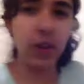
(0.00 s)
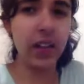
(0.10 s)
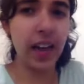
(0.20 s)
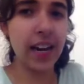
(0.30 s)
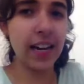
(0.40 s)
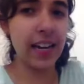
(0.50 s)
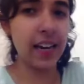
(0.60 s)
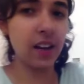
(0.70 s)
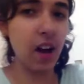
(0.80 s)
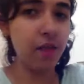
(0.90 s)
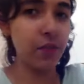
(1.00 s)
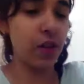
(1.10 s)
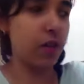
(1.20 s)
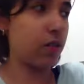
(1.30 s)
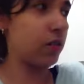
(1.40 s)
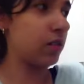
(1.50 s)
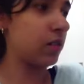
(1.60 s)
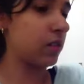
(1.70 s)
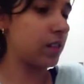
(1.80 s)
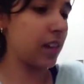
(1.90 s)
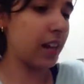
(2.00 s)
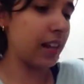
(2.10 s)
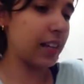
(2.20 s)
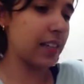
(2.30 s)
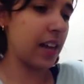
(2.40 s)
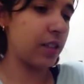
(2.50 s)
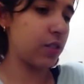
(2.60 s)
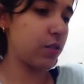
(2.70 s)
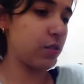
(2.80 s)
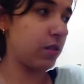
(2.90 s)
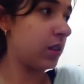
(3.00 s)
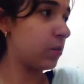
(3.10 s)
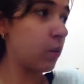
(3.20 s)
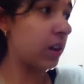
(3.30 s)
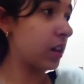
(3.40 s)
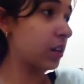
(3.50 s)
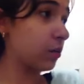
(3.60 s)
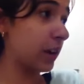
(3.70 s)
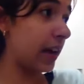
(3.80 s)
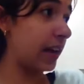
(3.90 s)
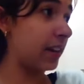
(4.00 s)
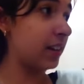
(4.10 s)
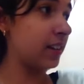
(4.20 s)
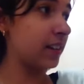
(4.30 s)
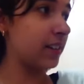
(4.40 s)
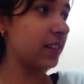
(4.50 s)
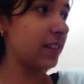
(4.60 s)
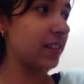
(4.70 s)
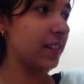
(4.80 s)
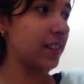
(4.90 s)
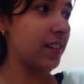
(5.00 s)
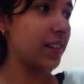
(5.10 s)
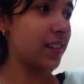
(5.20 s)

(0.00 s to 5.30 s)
really. I could get it off, though. It's not like dumb? a tattoo. No, well, no, you can. life.